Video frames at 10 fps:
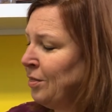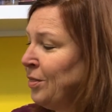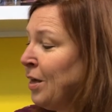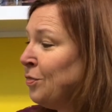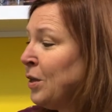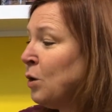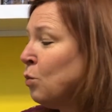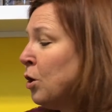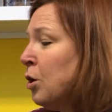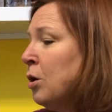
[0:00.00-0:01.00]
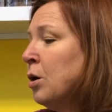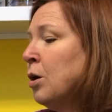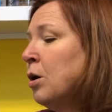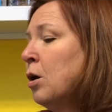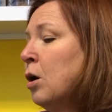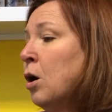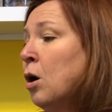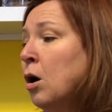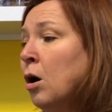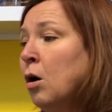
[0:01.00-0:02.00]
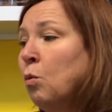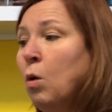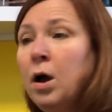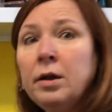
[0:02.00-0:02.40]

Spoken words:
Then there were 1. 1